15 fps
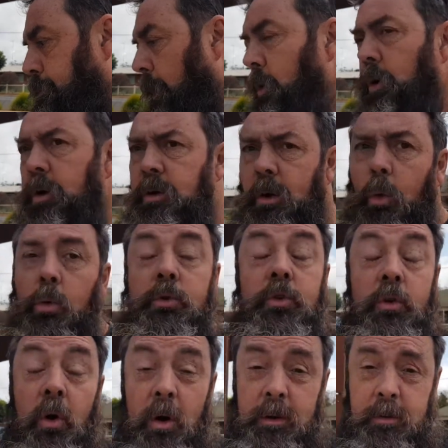broke it or
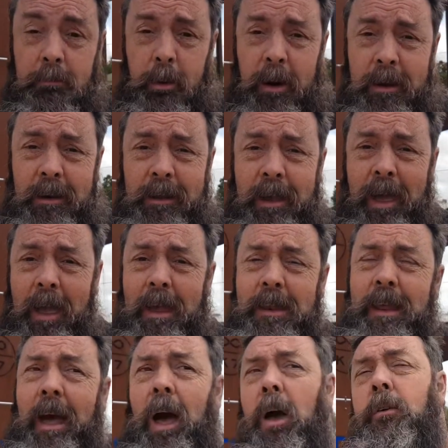tried to break it
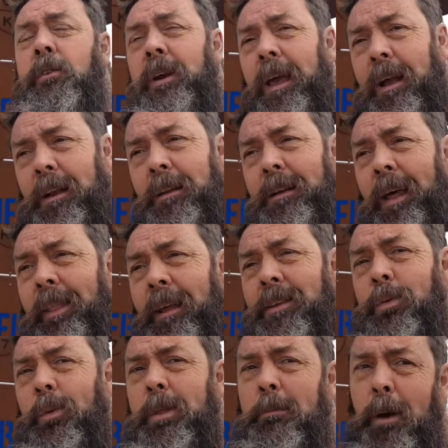again over in England, and
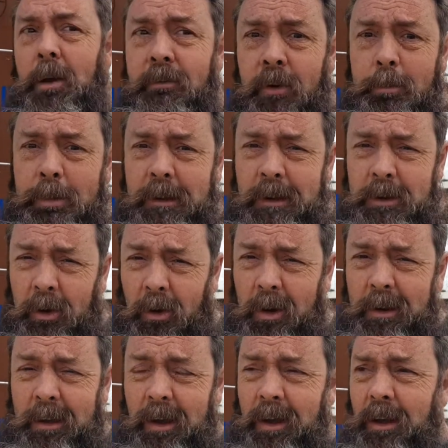that's when the boat flipped and he died.